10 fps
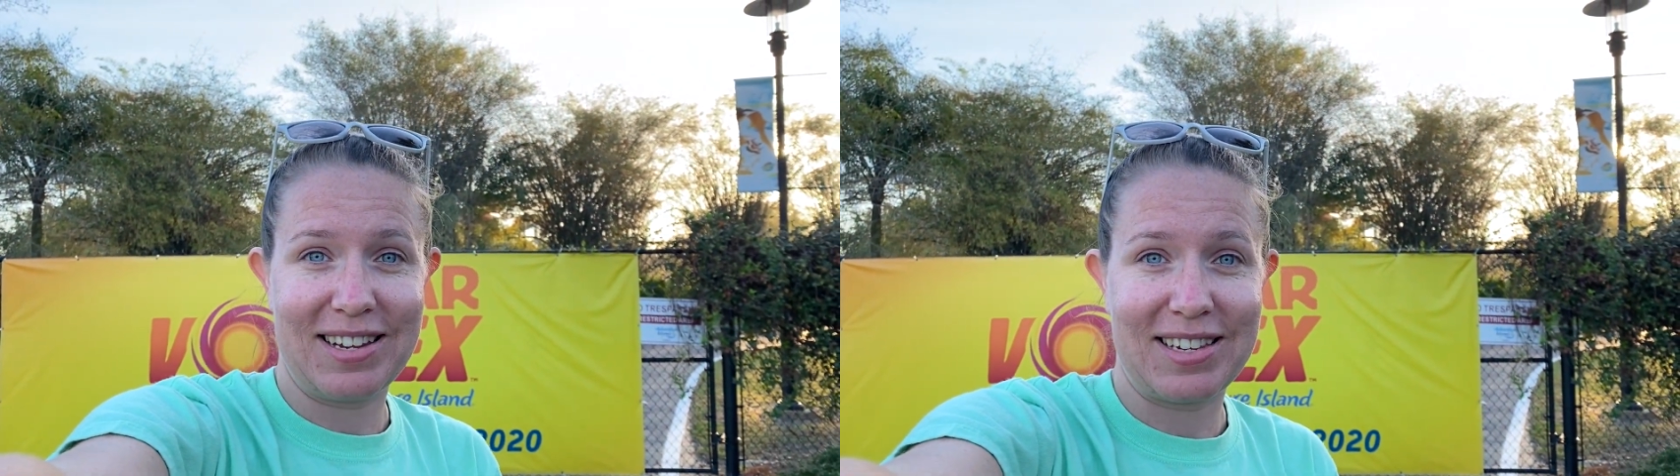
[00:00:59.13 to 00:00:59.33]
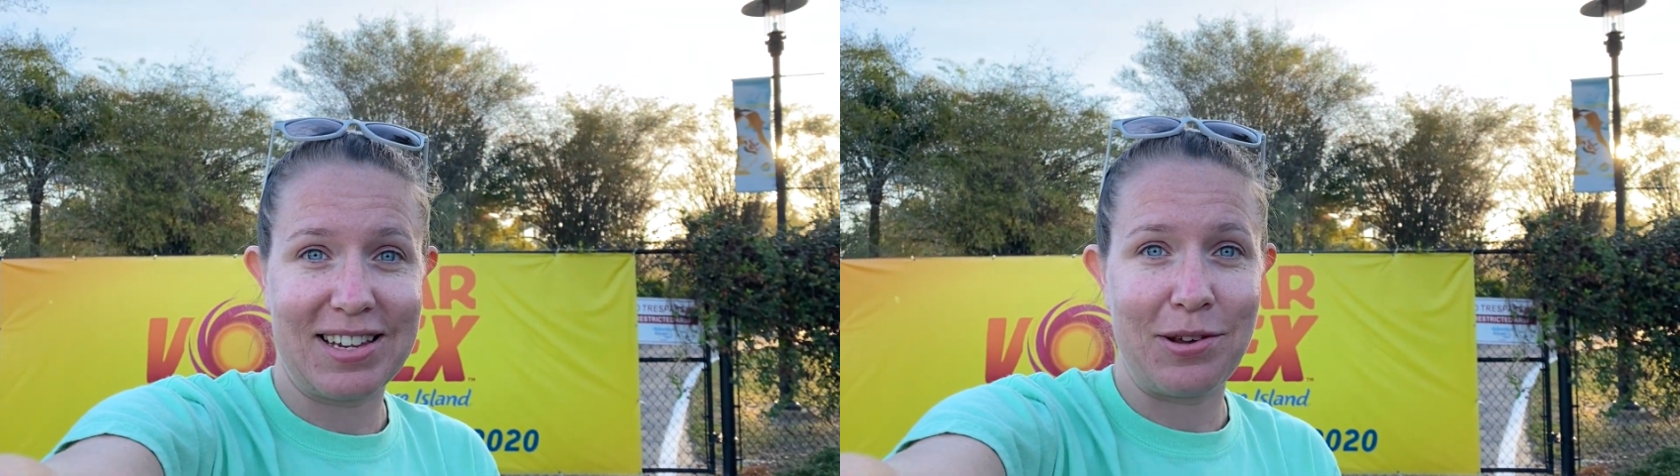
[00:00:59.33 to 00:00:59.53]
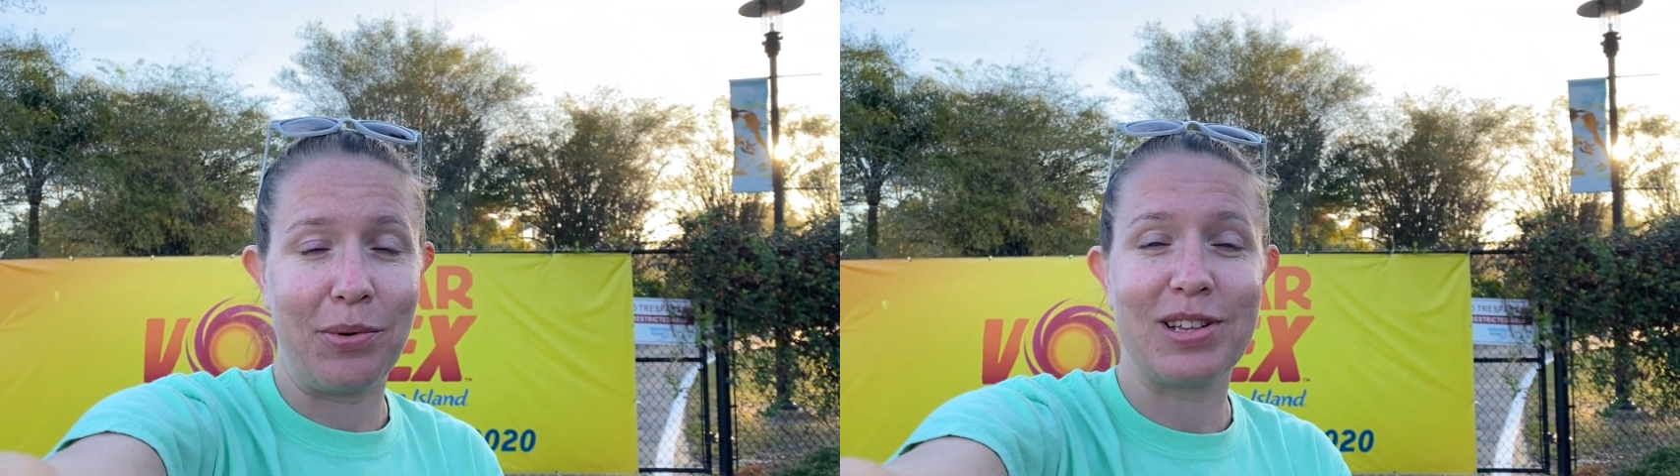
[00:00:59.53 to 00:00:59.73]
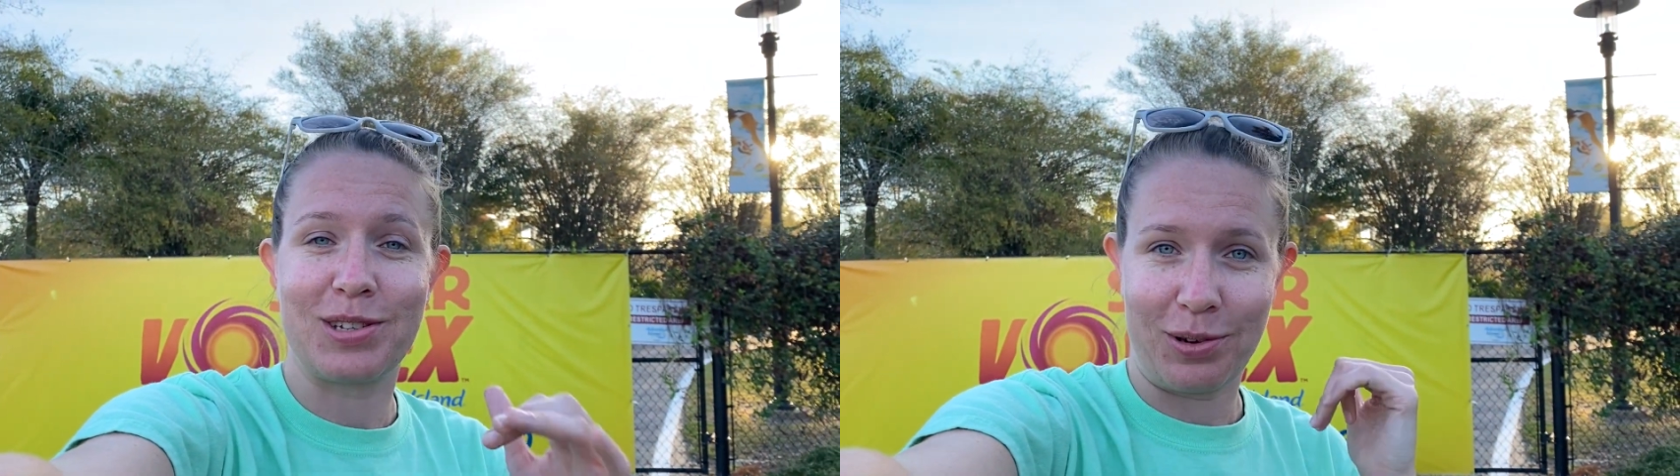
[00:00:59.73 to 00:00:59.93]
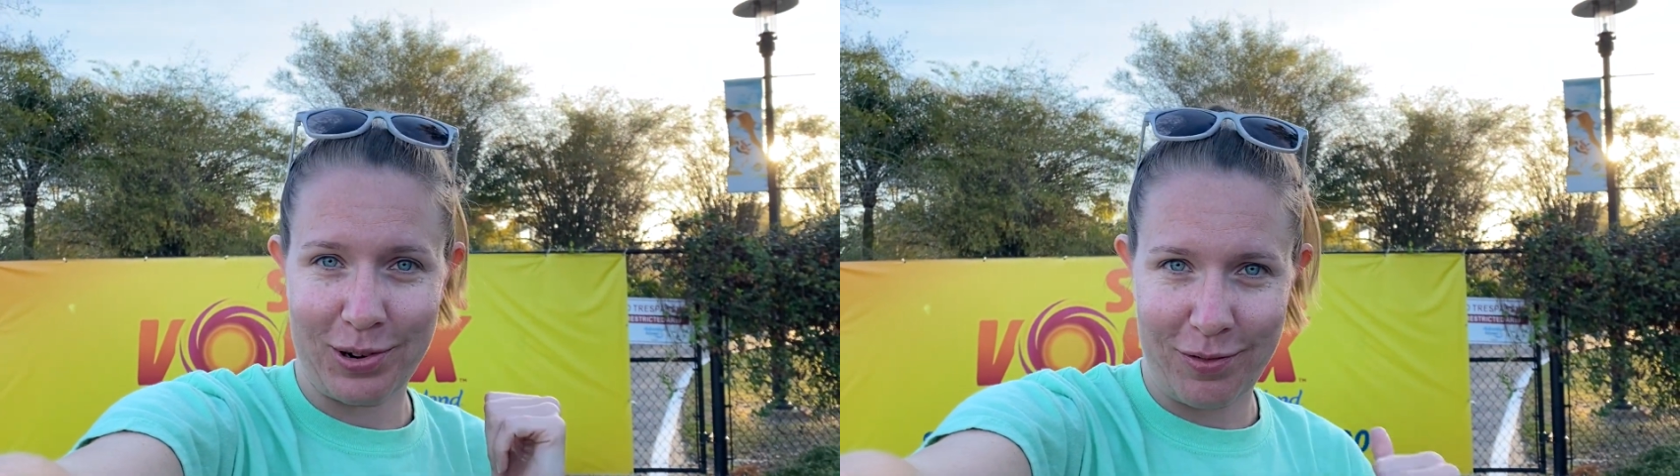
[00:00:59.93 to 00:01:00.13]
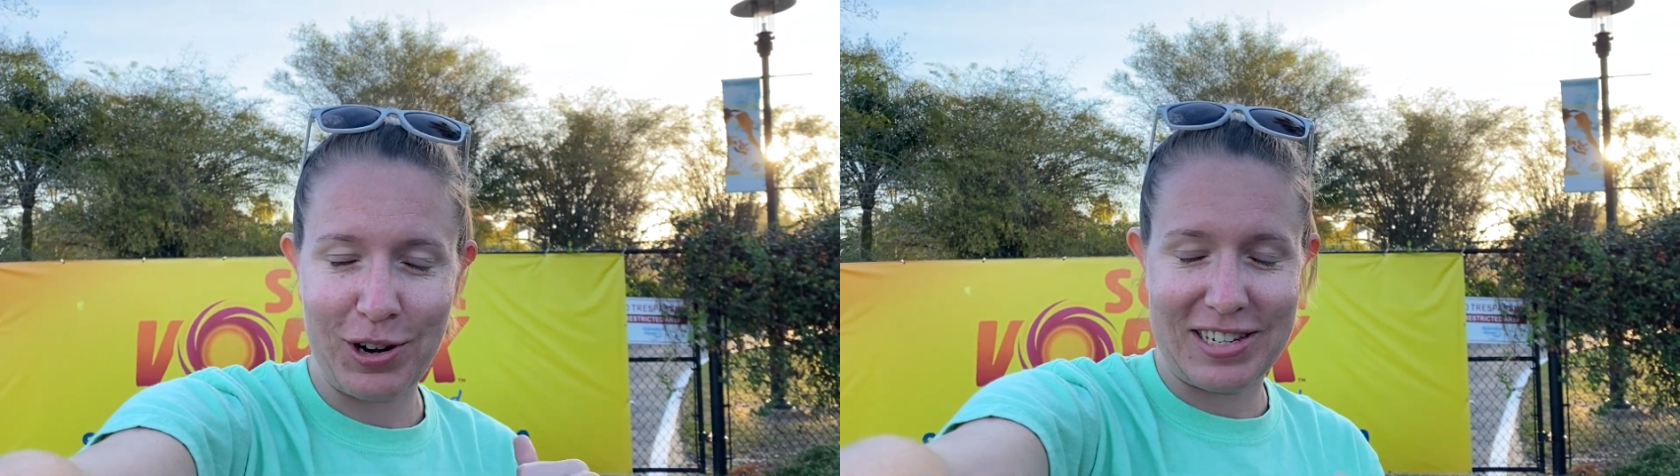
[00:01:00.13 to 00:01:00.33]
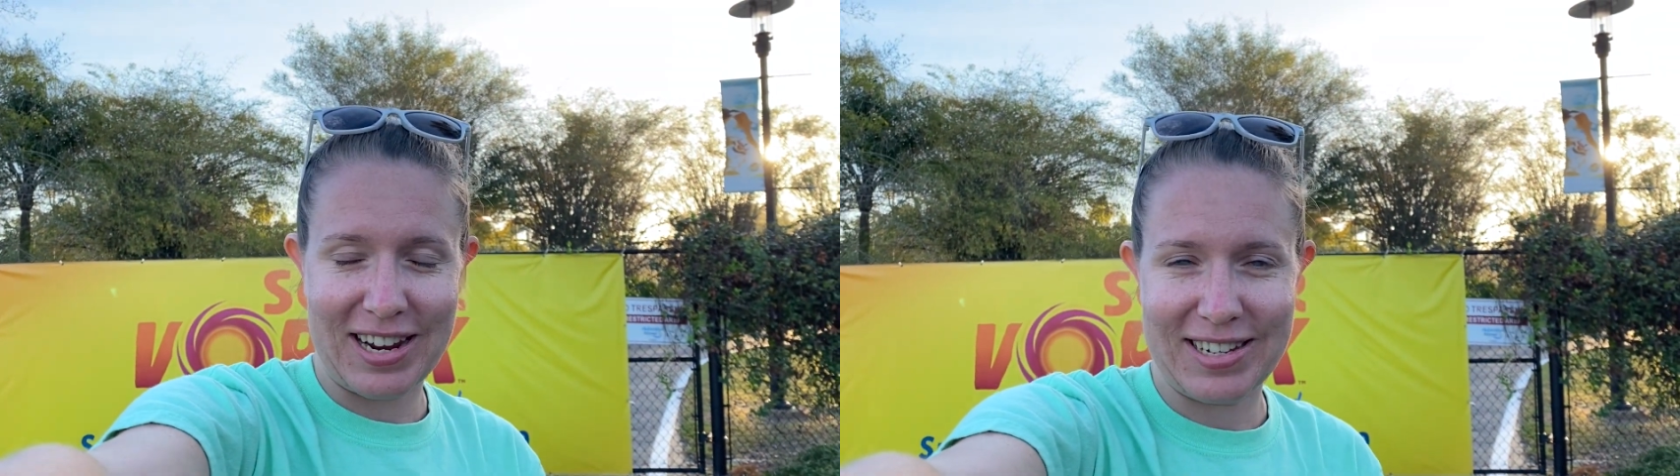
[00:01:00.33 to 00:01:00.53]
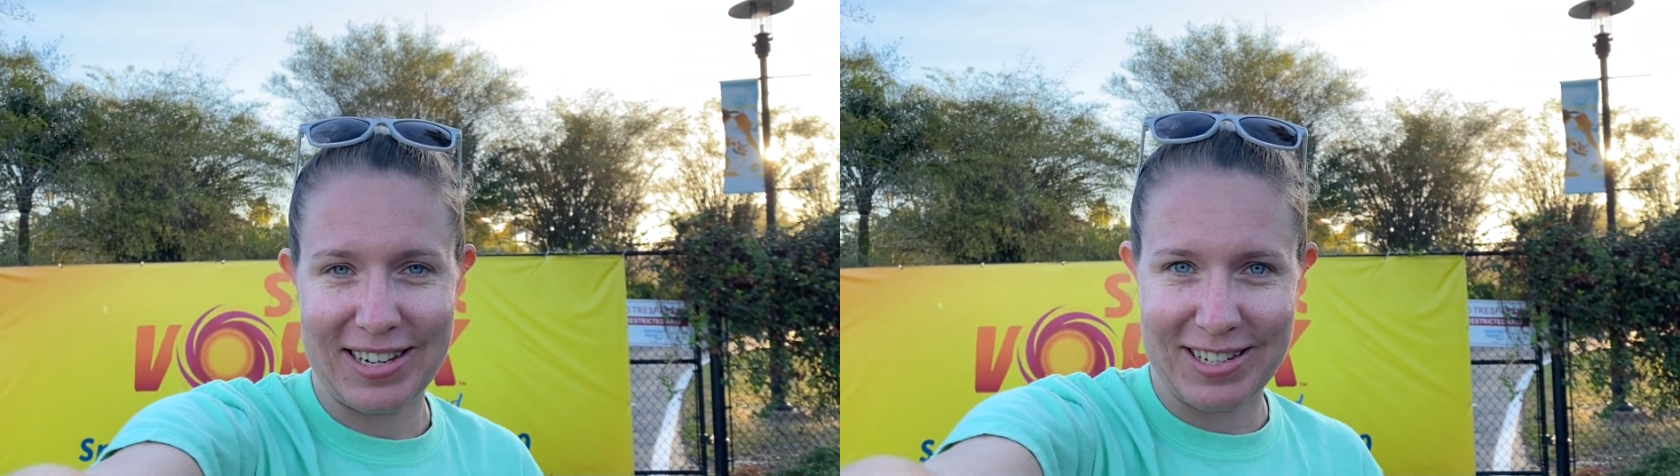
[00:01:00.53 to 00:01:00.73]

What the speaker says: to see what Solar Vortex has